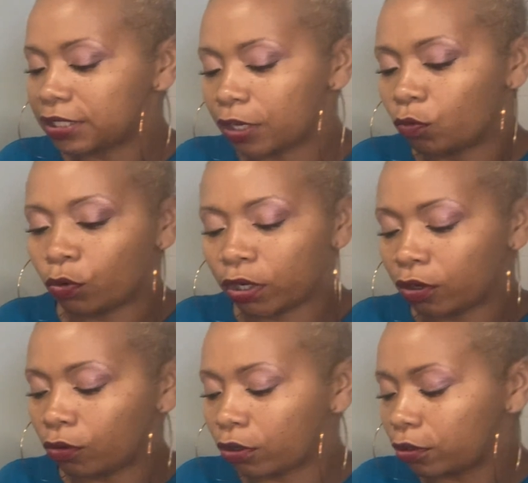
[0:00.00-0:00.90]
get
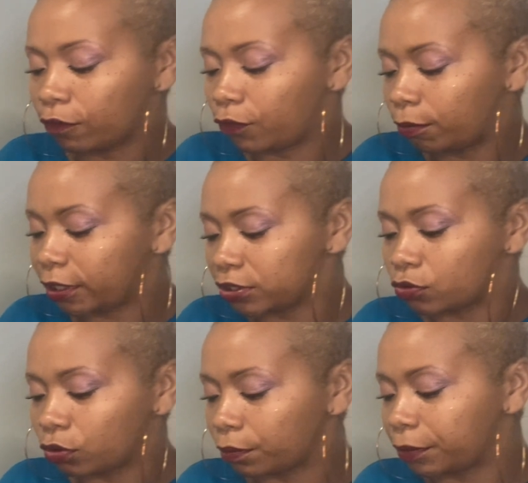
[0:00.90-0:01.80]
one oracle for my
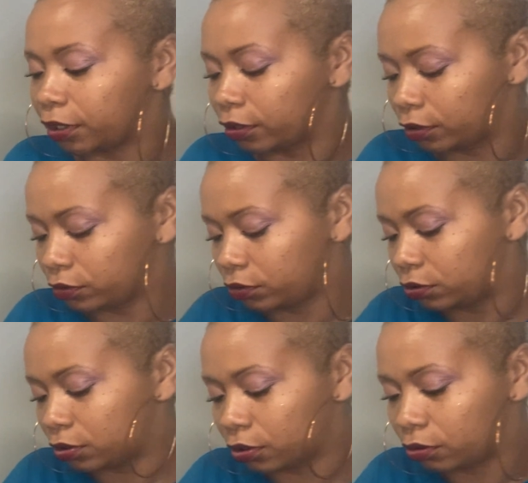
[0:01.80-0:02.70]
Scorpios.
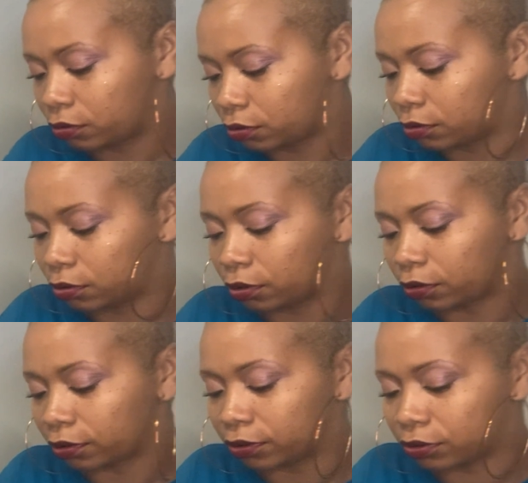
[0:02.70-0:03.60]
Oh,
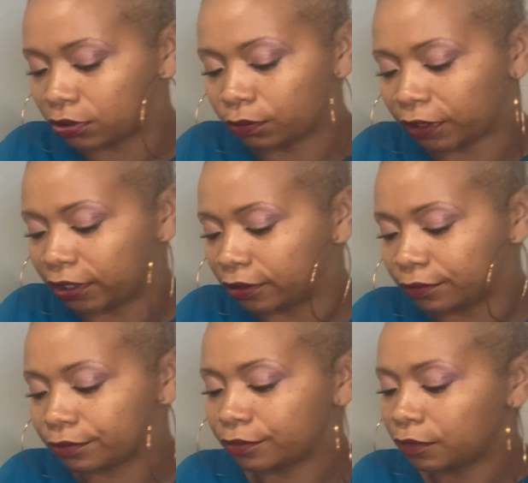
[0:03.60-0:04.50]
too many.
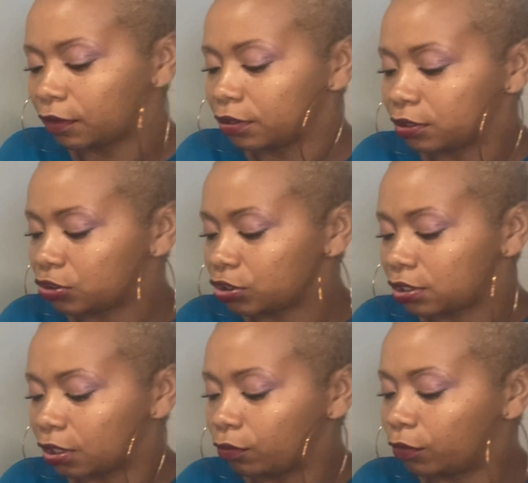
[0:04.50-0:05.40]
Let's
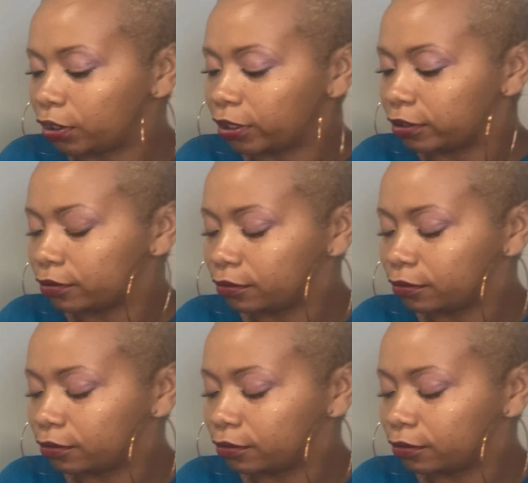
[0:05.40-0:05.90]
just get one.